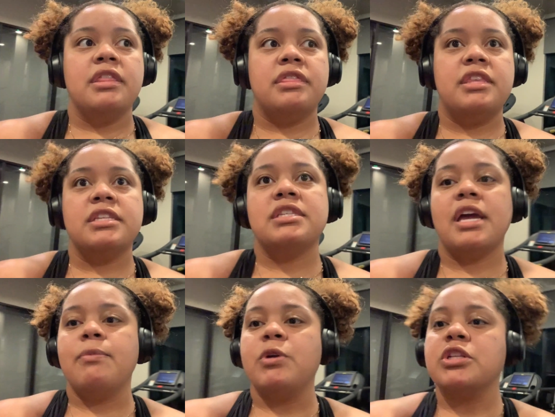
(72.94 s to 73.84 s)
this
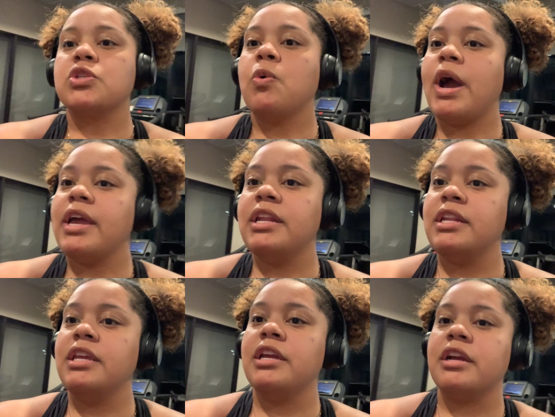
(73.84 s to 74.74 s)
time where it's quiet in
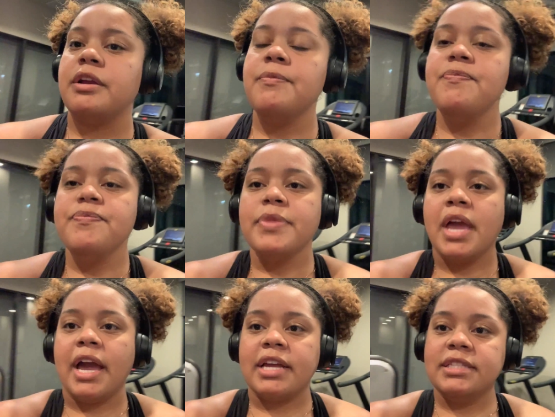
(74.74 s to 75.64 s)
here.
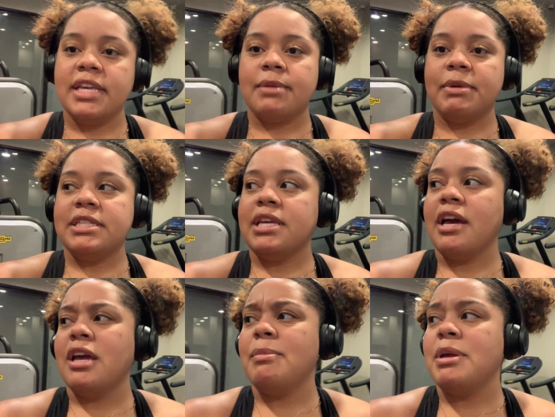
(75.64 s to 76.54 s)
I can take my
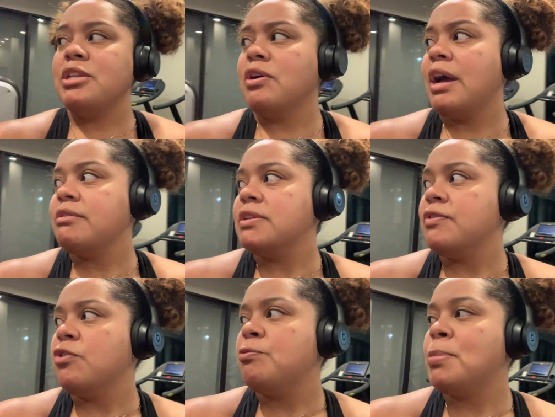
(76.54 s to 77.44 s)
time. I don't have to
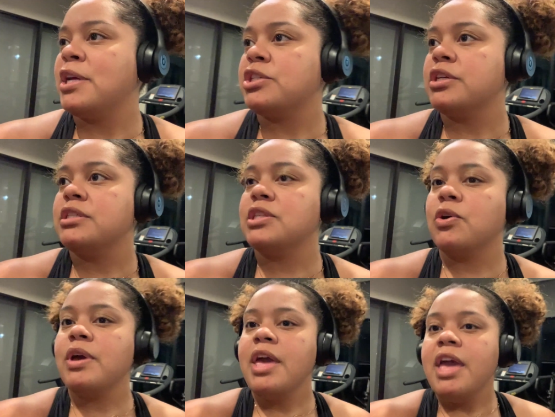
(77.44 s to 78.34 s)
feel pressured.
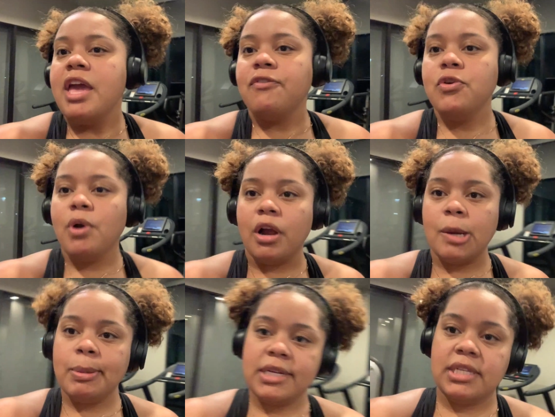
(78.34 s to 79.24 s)
So if you are a
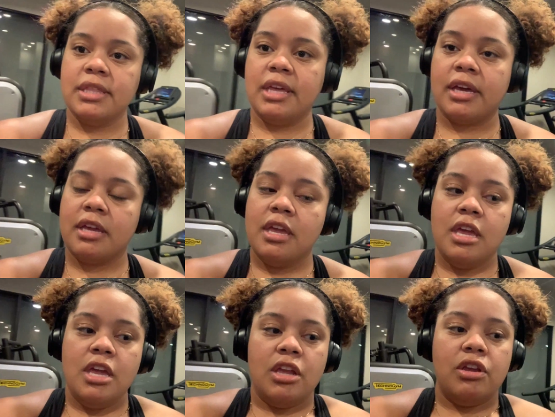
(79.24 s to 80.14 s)
person that
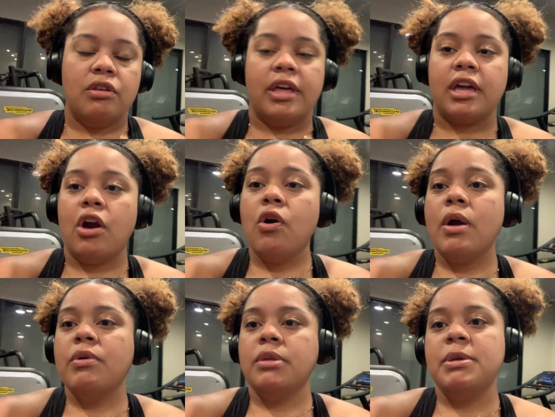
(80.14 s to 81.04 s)
you're like, oh, I
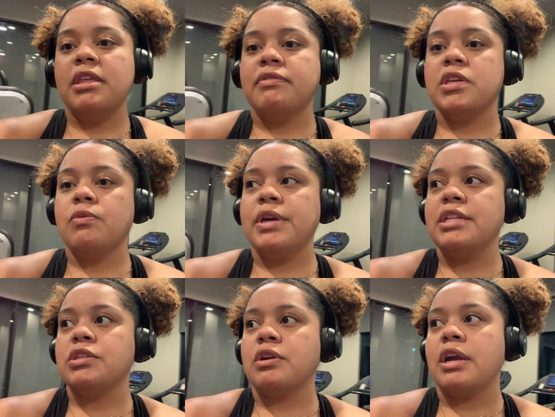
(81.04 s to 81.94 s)
want to be lifting
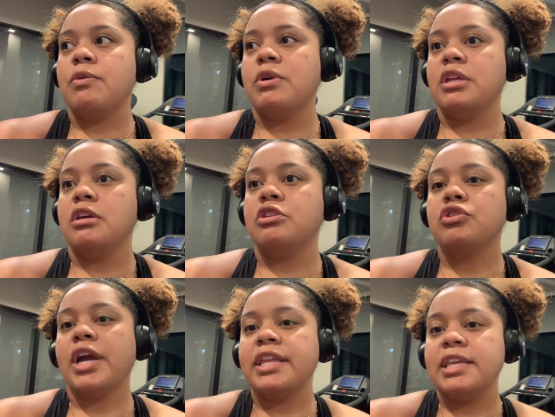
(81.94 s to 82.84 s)
weights or I want to
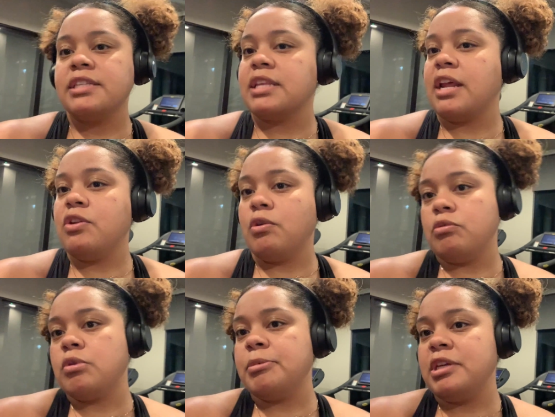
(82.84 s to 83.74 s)
try things that I don't
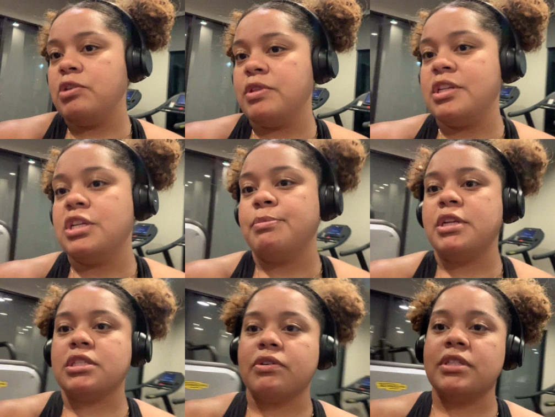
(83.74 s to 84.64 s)
normally do in the gym, but
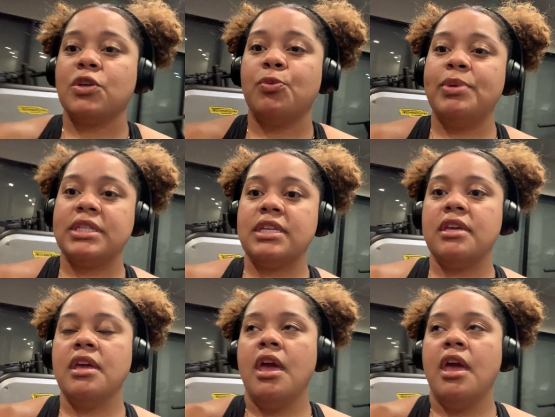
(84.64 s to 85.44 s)
it's always so busy,